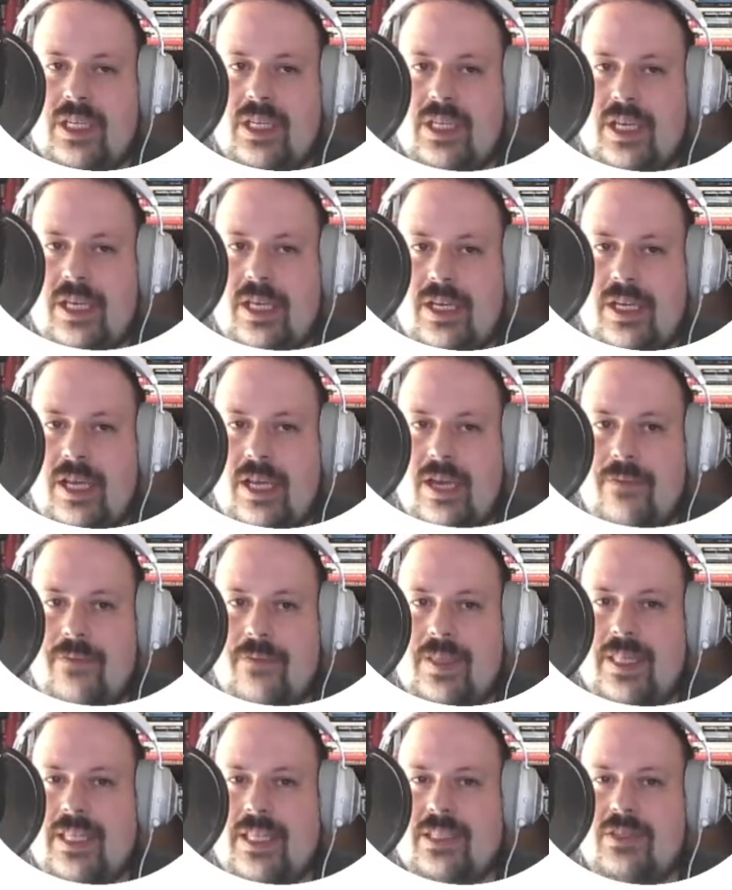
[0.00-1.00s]
And I
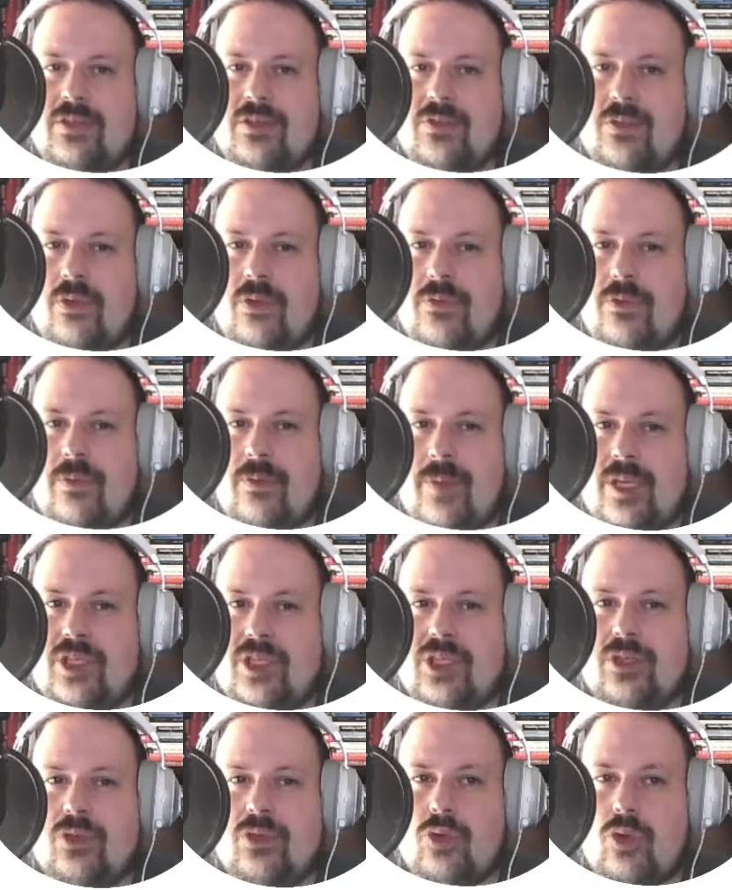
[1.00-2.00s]
think that's useful
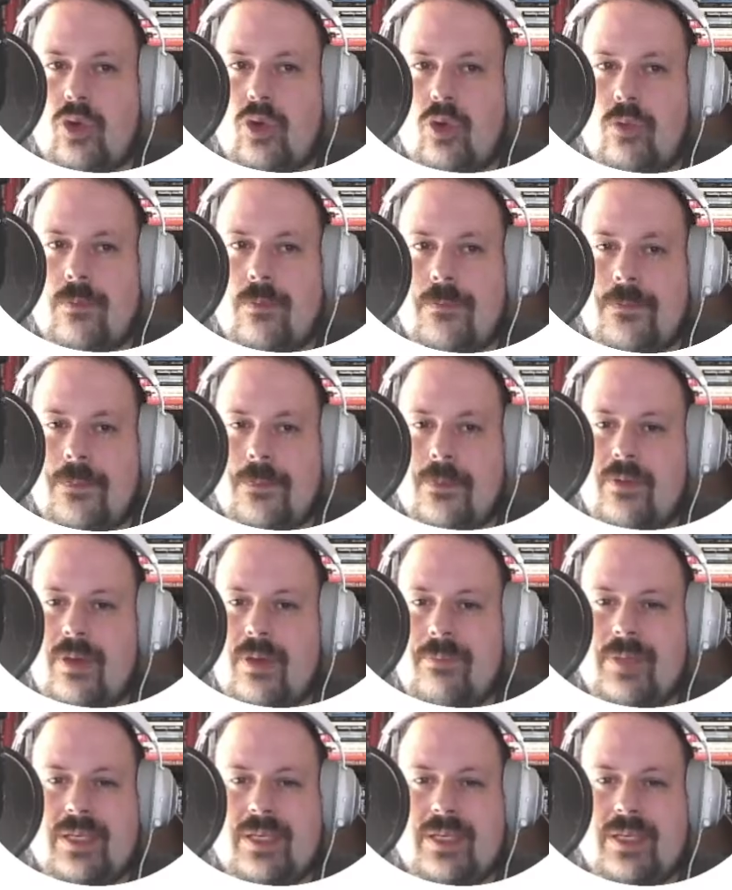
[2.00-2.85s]
information to know right?